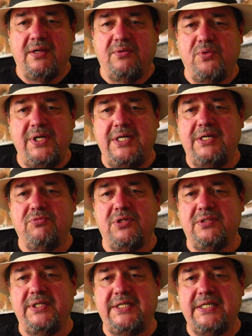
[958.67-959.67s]
We didn't
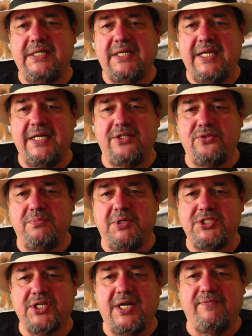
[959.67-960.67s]
really didn't get into
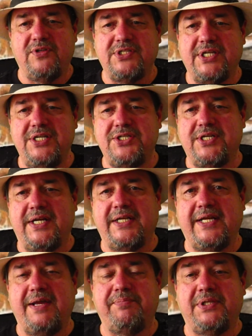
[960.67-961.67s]
much conversation
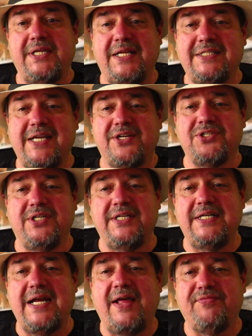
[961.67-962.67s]
on that, but that's actually
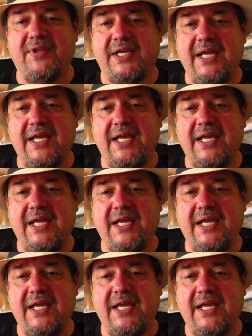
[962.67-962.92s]
not the